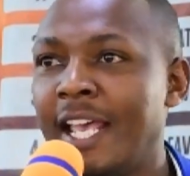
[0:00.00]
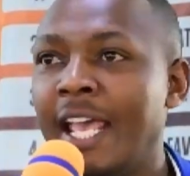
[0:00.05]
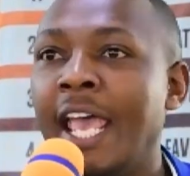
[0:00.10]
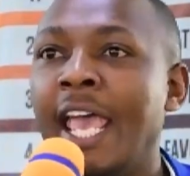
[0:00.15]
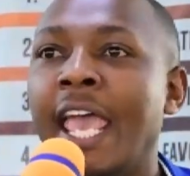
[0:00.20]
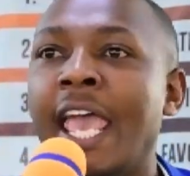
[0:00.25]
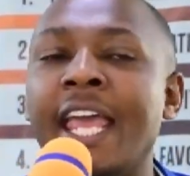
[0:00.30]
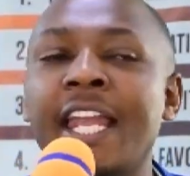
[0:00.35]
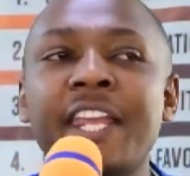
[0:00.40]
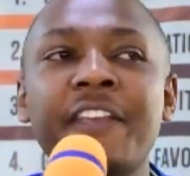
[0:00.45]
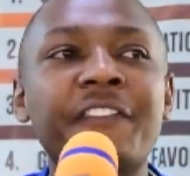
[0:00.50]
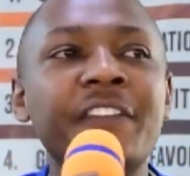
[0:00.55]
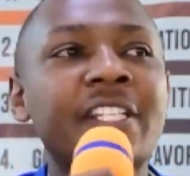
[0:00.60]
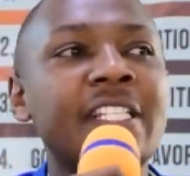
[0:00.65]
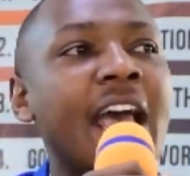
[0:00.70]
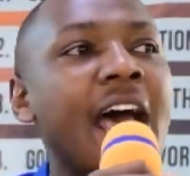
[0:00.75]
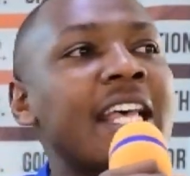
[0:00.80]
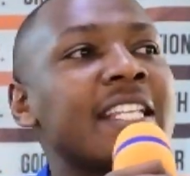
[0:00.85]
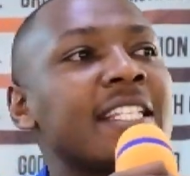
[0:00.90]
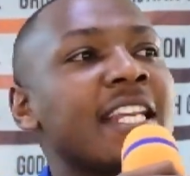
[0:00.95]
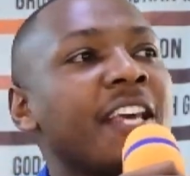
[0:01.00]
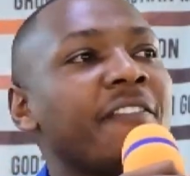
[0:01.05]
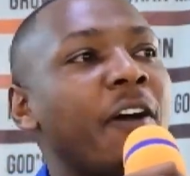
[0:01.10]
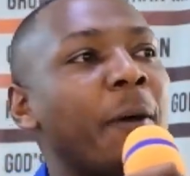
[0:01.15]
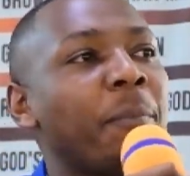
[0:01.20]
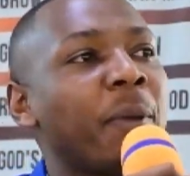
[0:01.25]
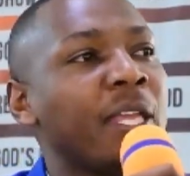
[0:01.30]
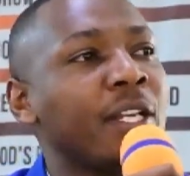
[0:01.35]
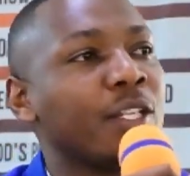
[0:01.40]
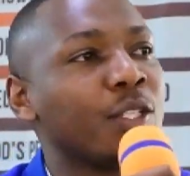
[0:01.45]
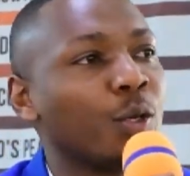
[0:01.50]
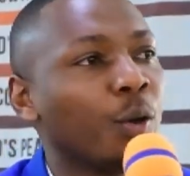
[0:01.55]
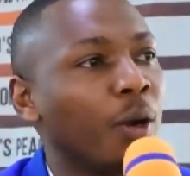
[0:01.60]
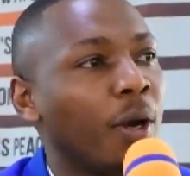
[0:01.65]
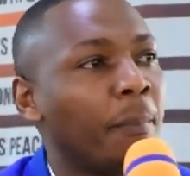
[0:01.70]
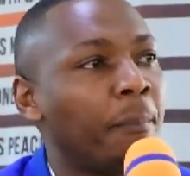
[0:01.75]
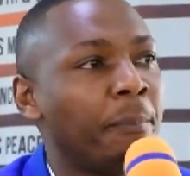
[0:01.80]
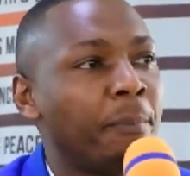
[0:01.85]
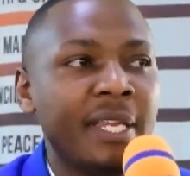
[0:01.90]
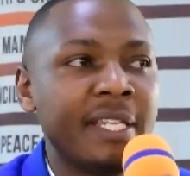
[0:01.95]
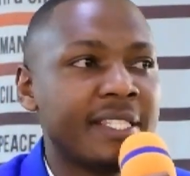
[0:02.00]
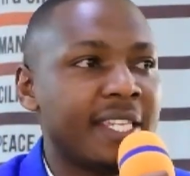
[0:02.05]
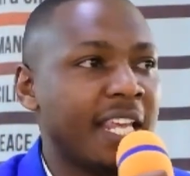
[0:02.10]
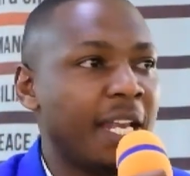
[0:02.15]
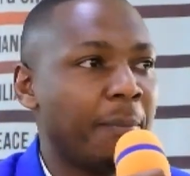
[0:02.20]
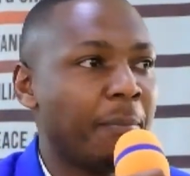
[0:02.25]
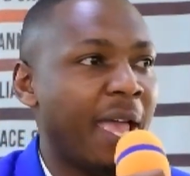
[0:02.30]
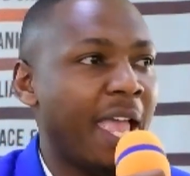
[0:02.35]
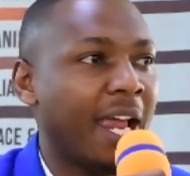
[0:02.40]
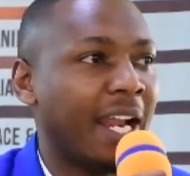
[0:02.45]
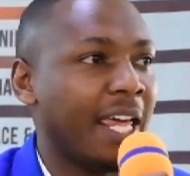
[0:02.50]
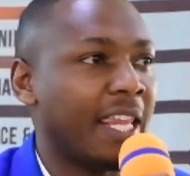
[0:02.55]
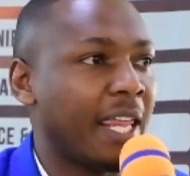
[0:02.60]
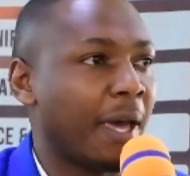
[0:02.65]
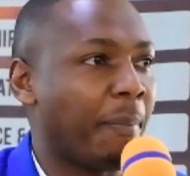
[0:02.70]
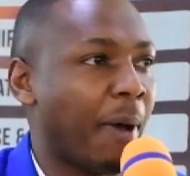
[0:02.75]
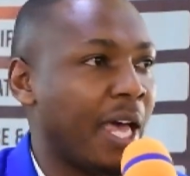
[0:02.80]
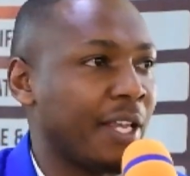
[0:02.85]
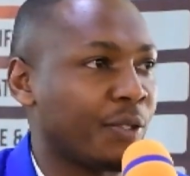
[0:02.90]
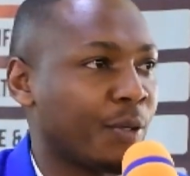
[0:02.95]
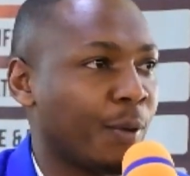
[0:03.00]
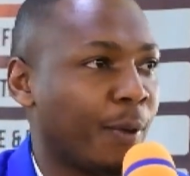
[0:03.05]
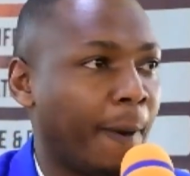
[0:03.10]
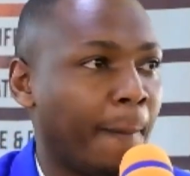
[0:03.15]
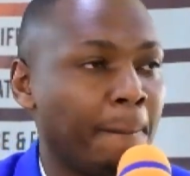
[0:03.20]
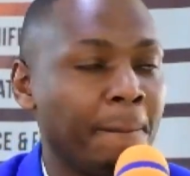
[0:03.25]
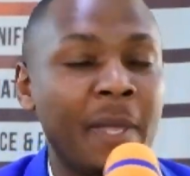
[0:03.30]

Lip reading: And if it has never been said by another person,